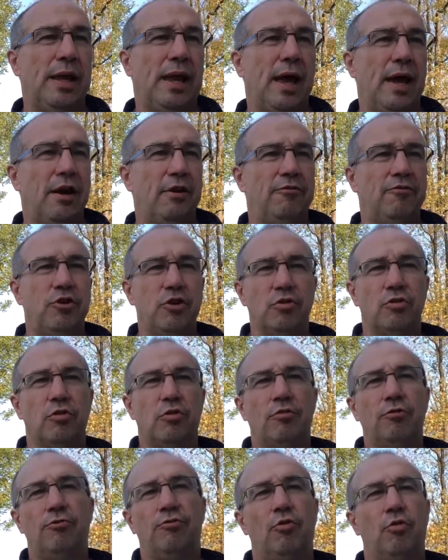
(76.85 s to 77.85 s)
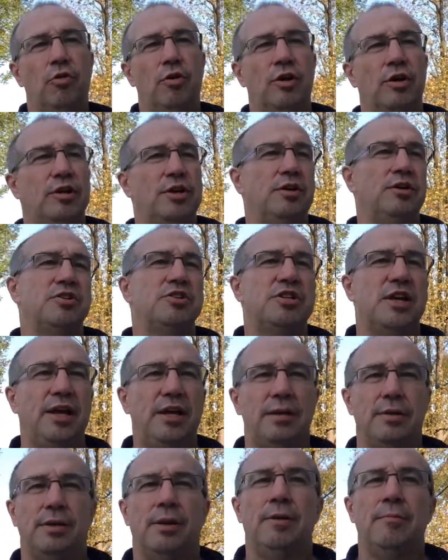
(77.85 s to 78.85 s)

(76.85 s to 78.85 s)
had a funeral for a dear saint